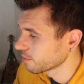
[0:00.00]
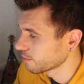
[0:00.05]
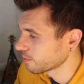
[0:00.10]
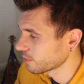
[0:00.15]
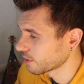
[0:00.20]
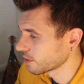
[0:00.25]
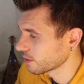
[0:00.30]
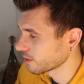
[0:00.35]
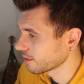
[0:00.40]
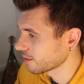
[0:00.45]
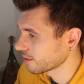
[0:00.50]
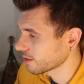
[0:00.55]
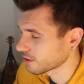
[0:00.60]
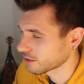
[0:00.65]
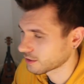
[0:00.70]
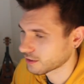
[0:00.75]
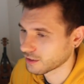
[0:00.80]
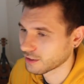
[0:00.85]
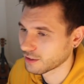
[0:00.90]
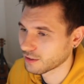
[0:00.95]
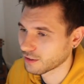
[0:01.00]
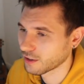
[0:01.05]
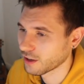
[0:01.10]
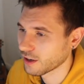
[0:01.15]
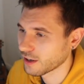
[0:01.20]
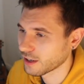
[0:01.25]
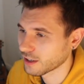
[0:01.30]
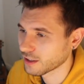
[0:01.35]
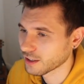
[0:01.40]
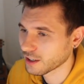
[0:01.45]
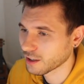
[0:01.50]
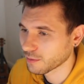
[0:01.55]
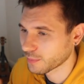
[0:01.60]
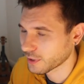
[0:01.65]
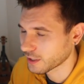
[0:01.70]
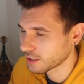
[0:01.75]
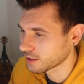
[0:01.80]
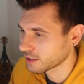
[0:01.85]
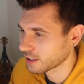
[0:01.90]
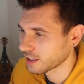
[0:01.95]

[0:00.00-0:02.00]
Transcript: but just learning little bits